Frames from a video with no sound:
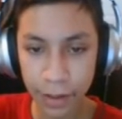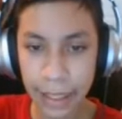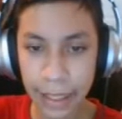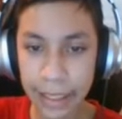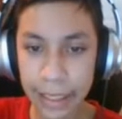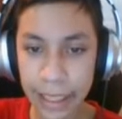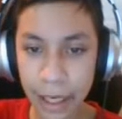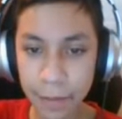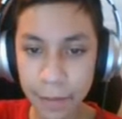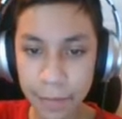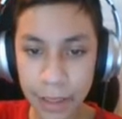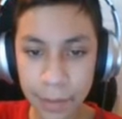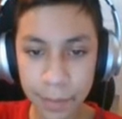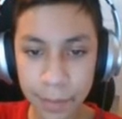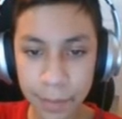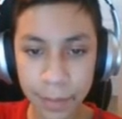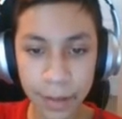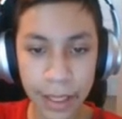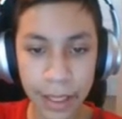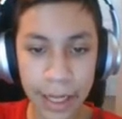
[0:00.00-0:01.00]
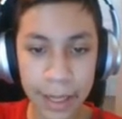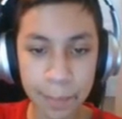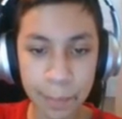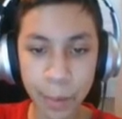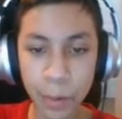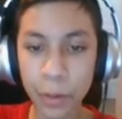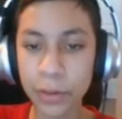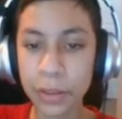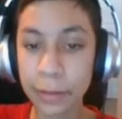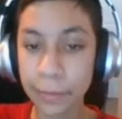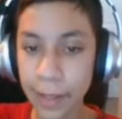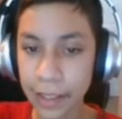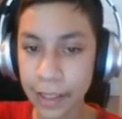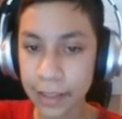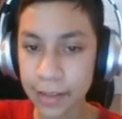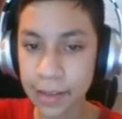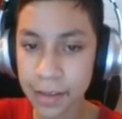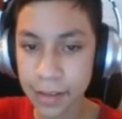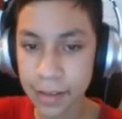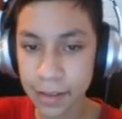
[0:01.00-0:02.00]
and now I'm gonna play Pearl
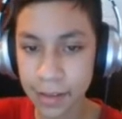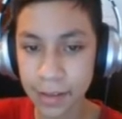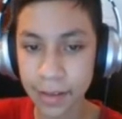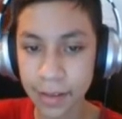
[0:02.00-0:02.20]
Defense.